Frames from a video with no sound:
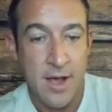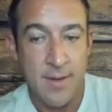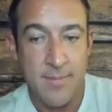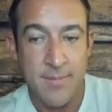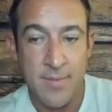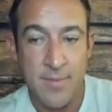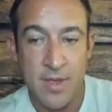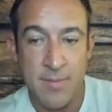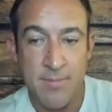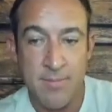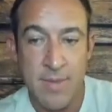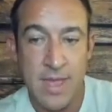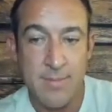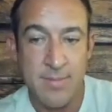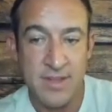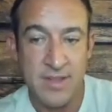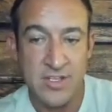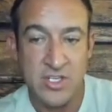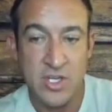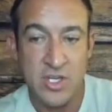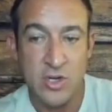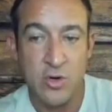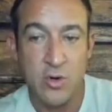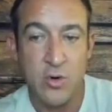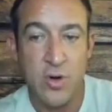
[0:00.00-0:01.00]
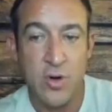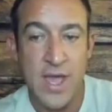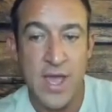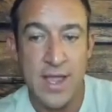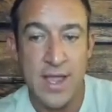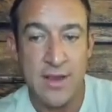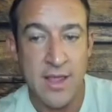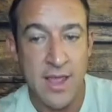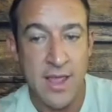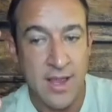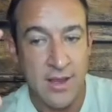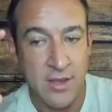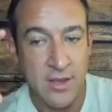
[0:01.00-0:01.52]
Maybe 2.
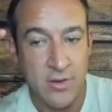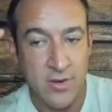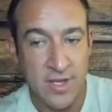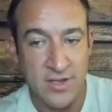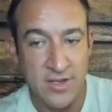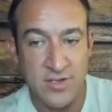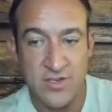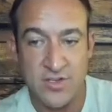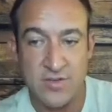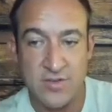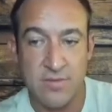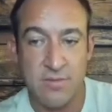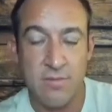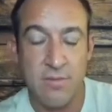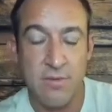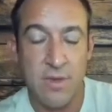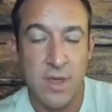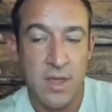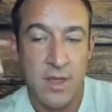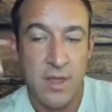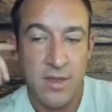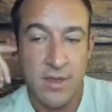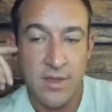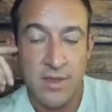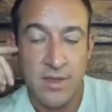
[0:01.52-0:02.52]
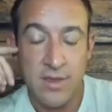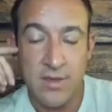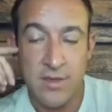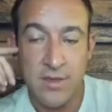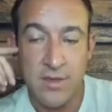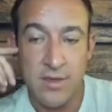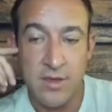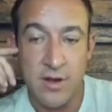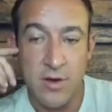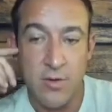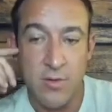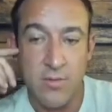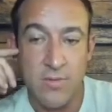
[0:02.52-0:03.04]
And you can just,
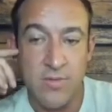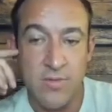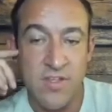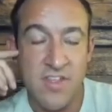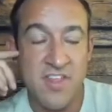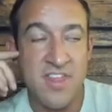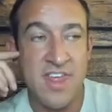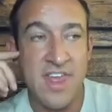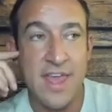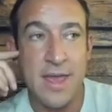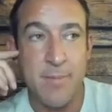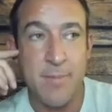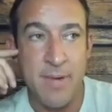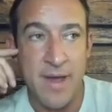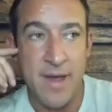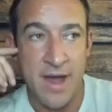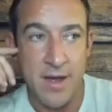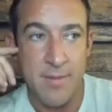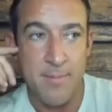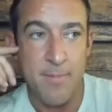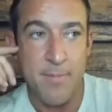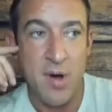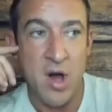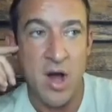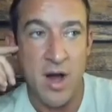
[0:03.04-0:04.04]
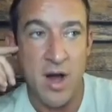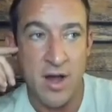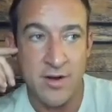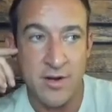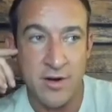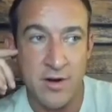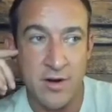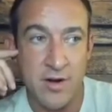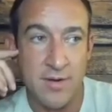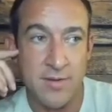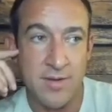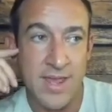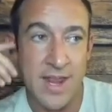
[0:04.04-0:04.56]
think about and
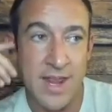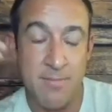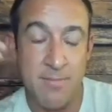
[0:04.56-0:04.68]
ponder and kind of